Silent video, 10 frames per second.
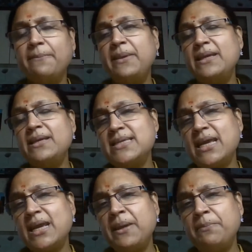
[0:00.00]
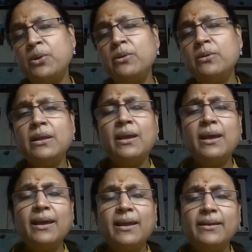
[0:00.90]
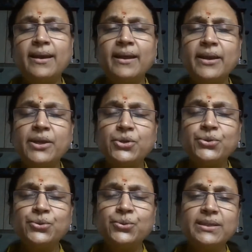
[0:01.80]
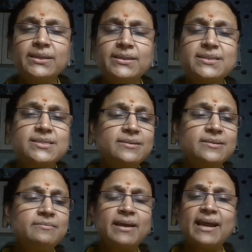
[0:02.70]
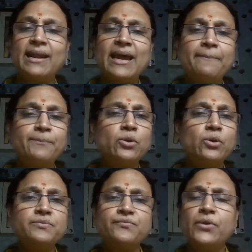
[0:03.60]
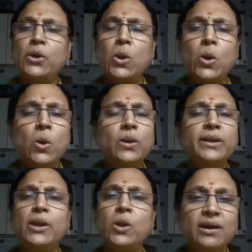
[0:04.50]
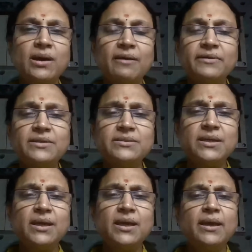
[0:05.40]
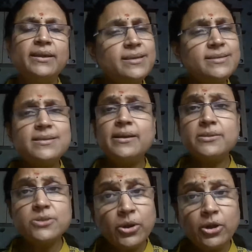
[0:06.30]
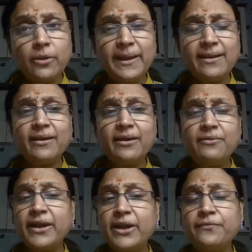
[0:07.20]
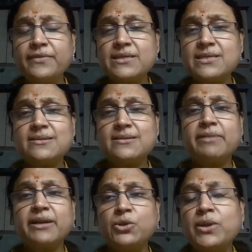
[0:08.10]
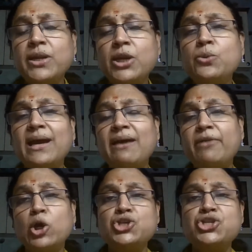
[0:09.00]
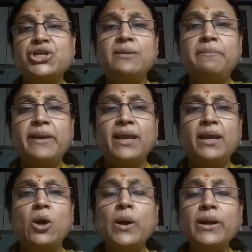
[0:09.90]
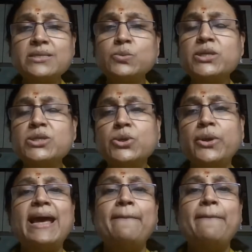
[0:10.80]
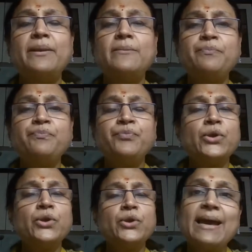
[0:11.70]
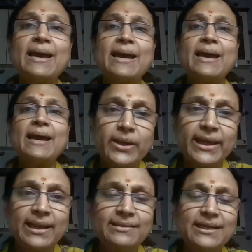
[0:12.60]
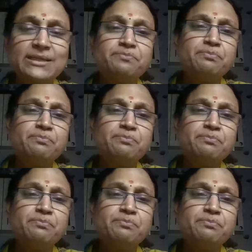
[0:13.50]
We have been seeing people, they are into the system and laptops for long and long hours. Yes, it is good to be there in front of the system, but you need to have a logical break. Or else what's going to happen? You're going to hamper your health.